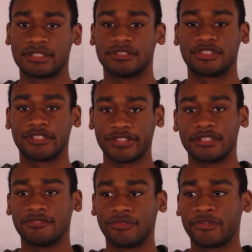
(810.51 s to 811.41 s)
serving in
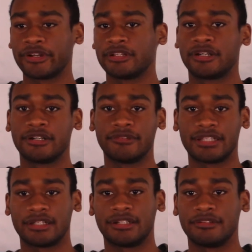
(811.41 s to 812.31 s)
the war along
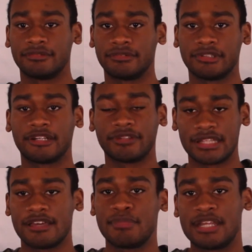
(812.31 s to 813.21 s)
with
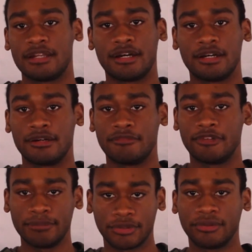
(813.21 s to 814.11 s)
him and
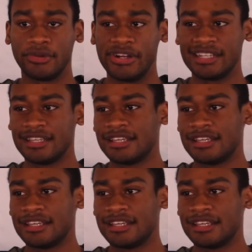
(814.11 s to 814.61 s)
Ripcord.